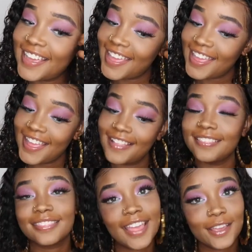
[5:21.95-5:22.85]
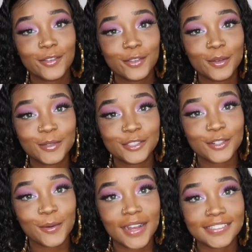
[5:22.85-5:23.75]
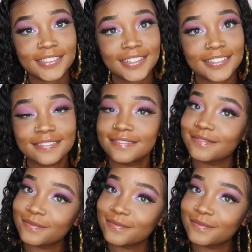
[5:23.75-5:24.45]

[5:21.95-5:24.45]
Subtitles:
And thank you so much for watching.